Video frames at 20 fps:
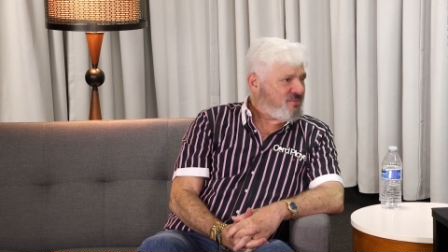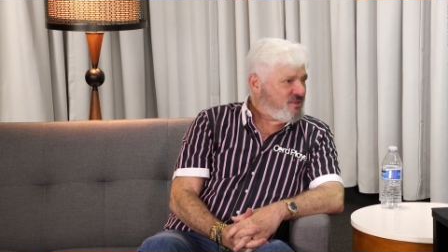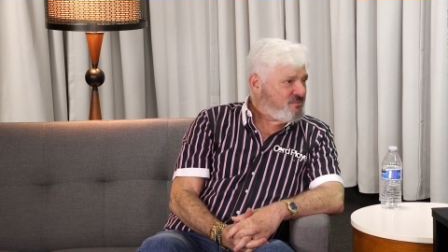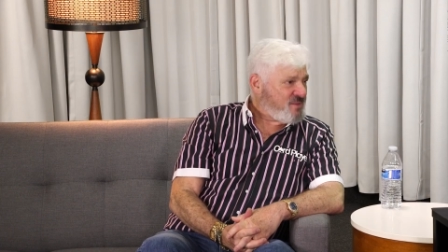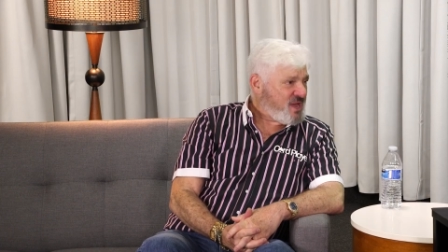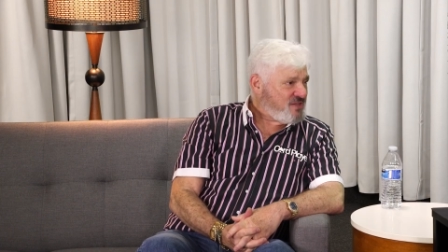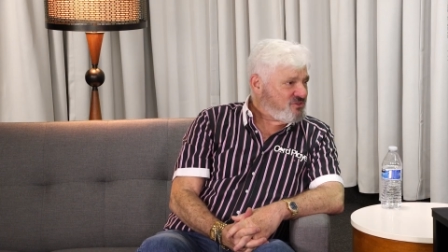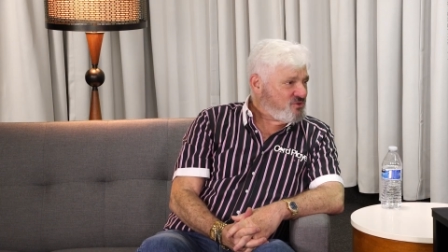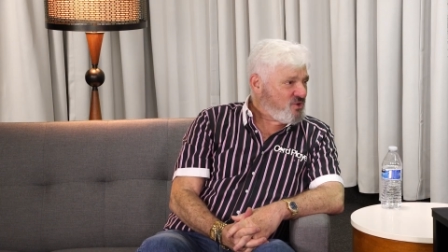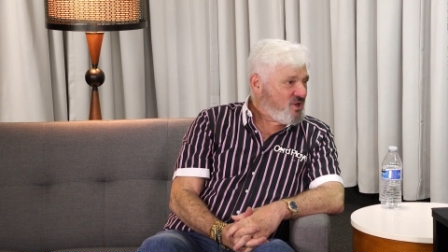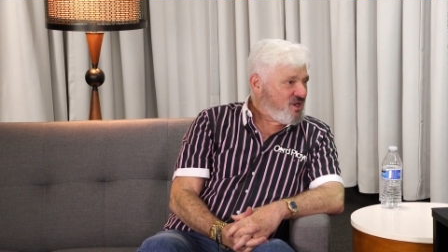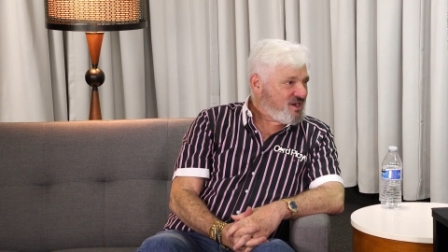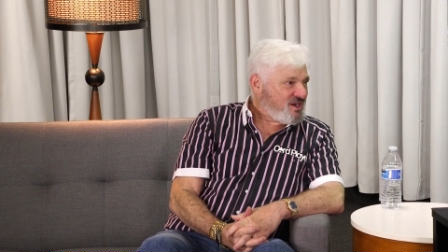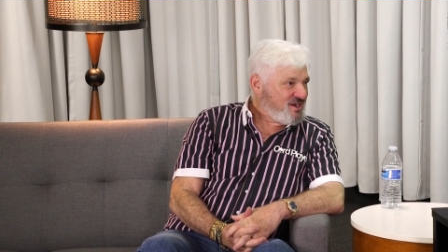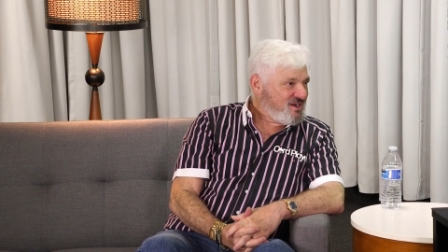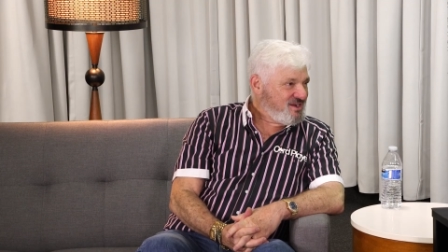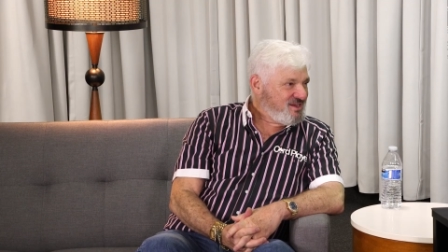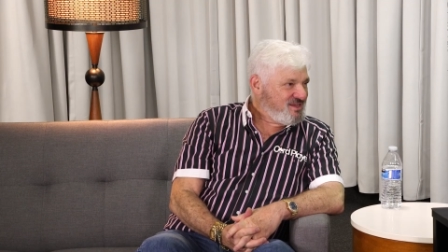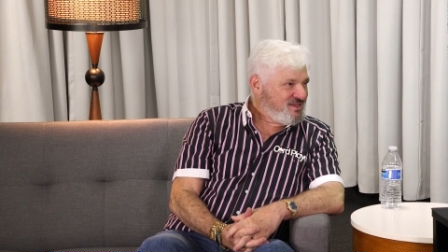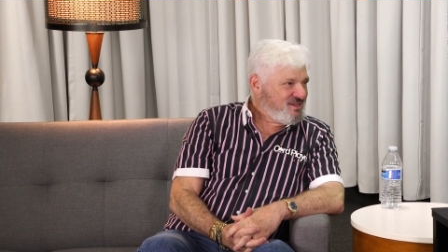am the
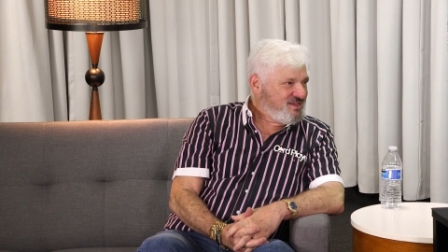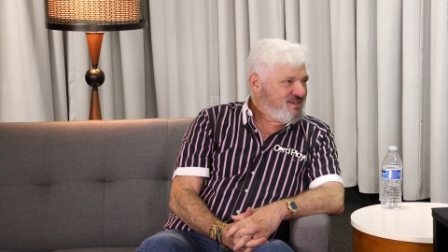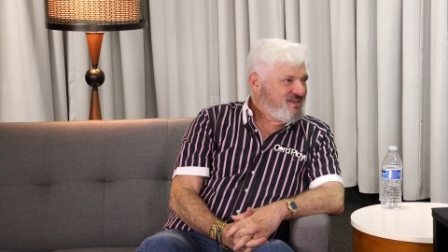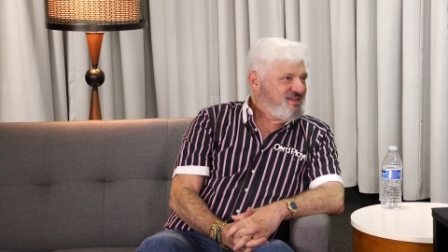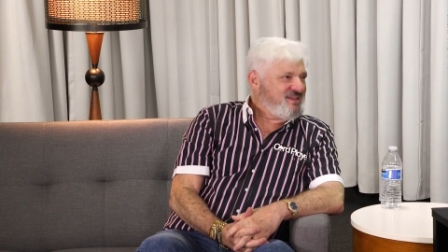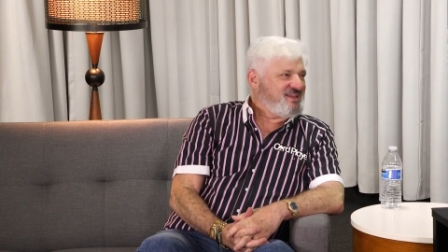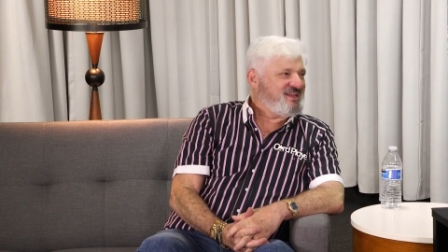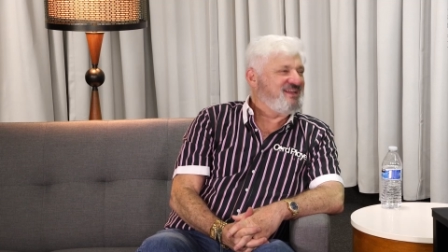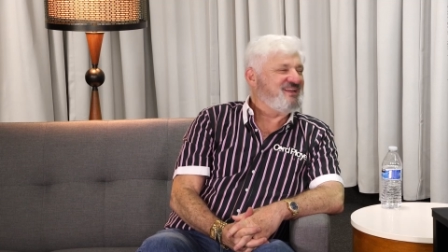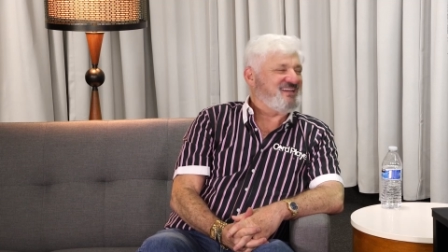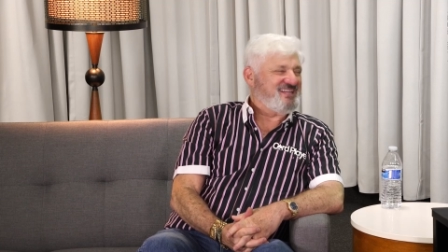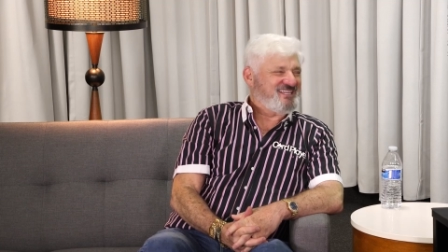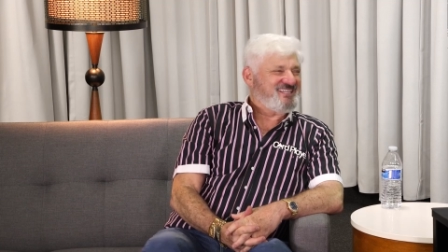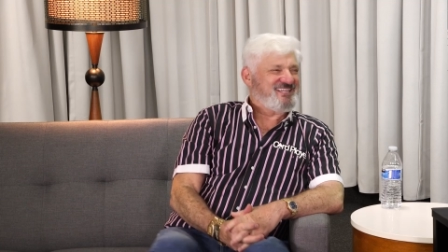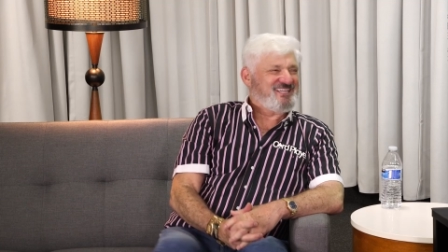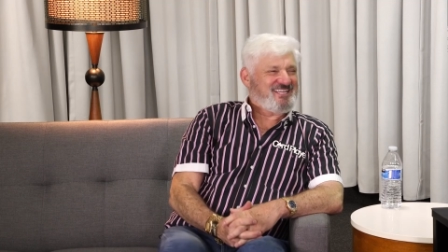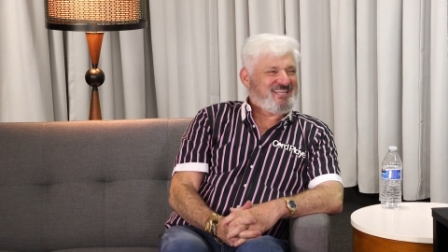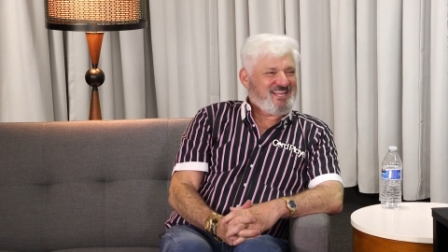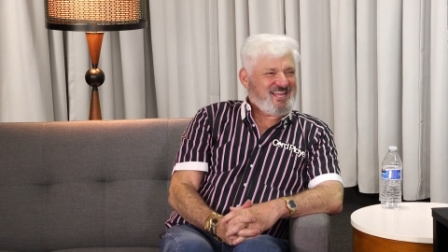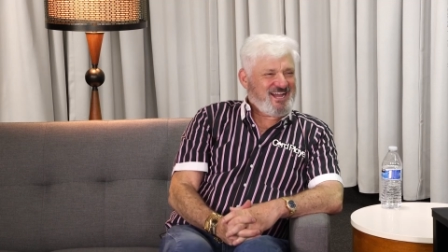mentor. There you go.
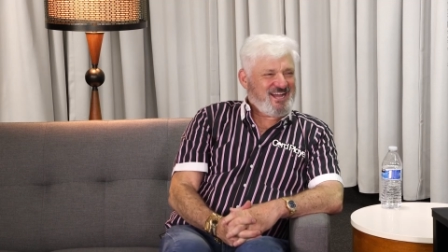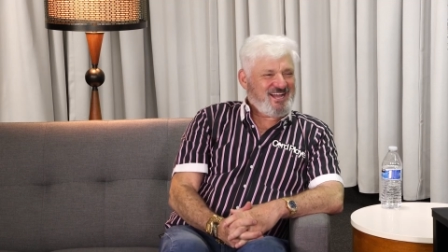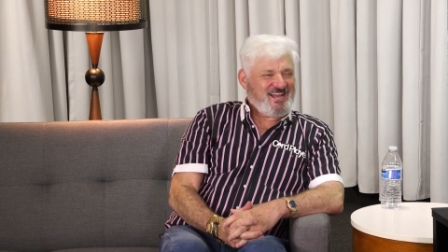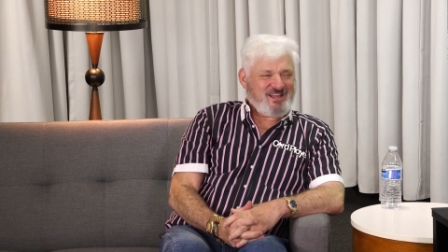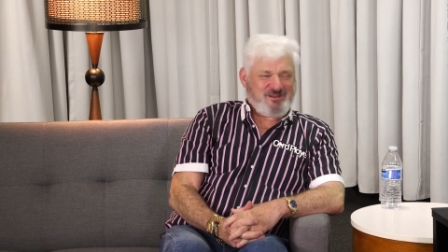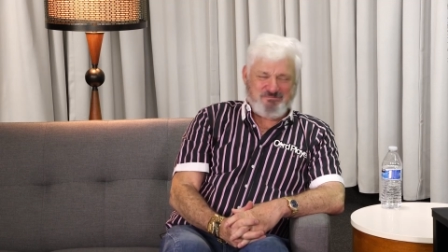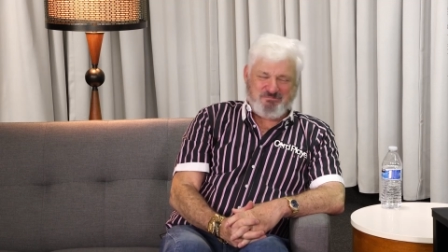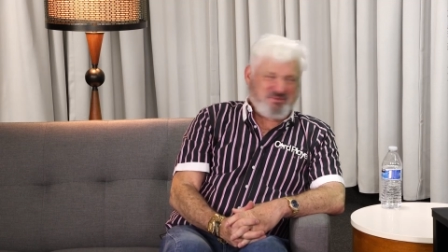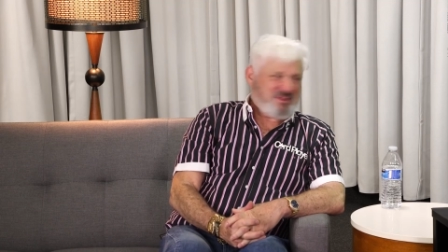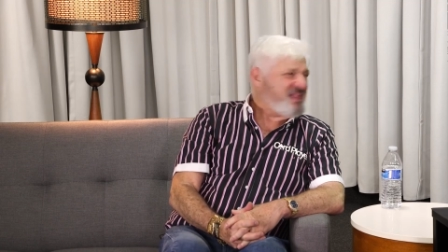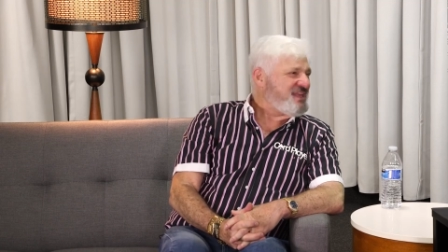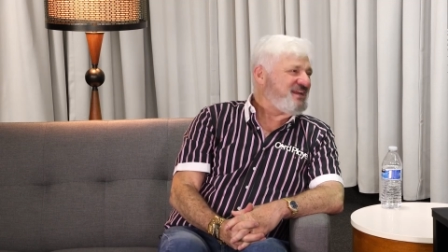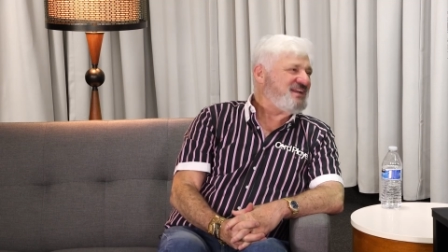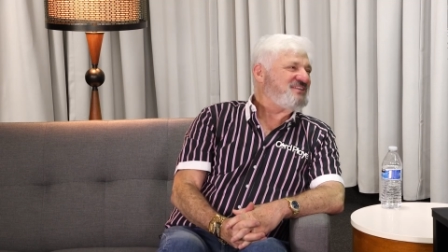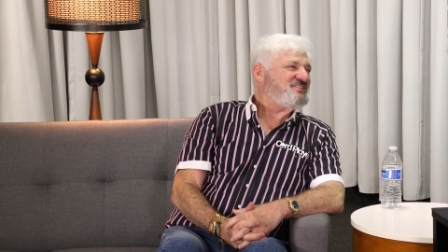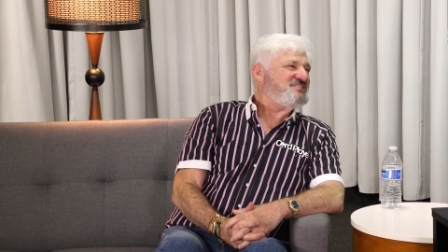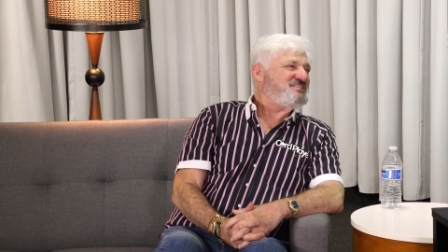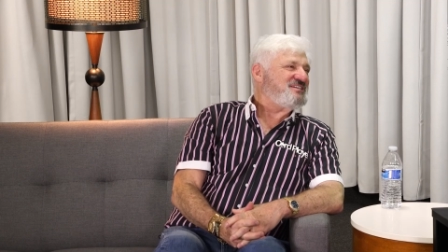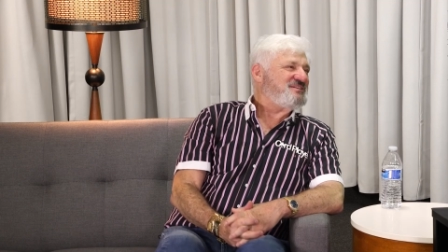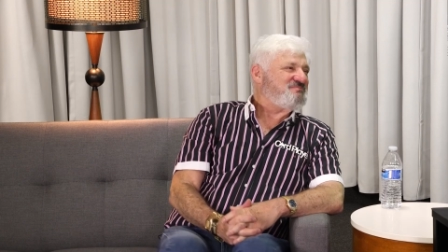Plain
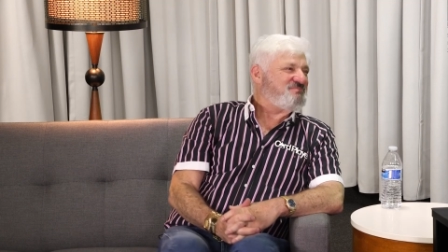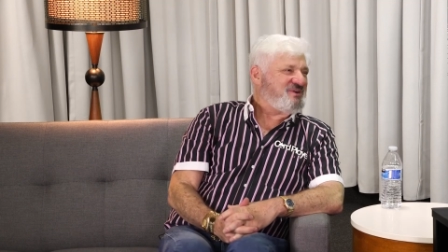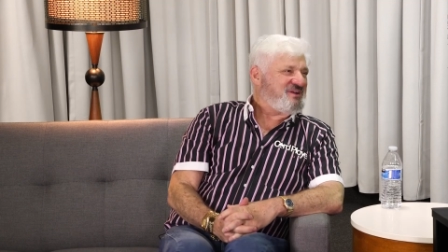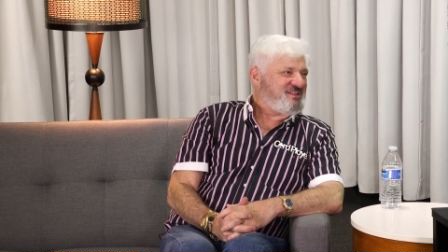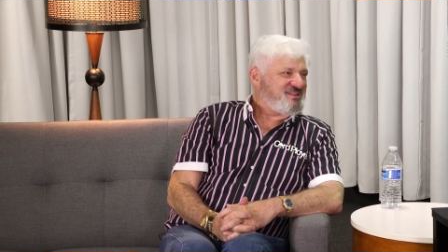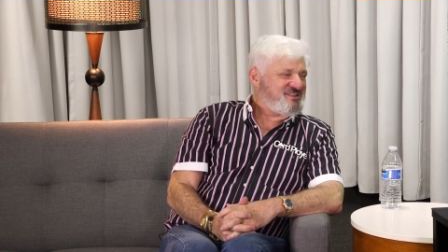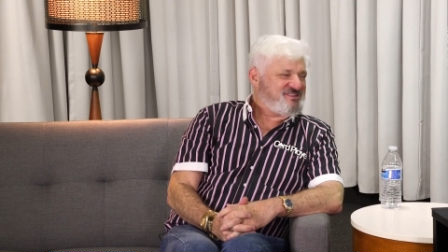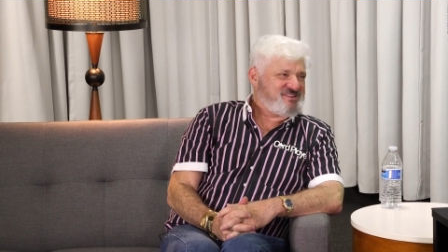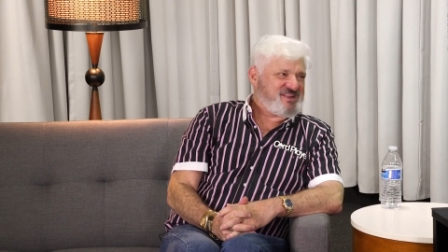and simple.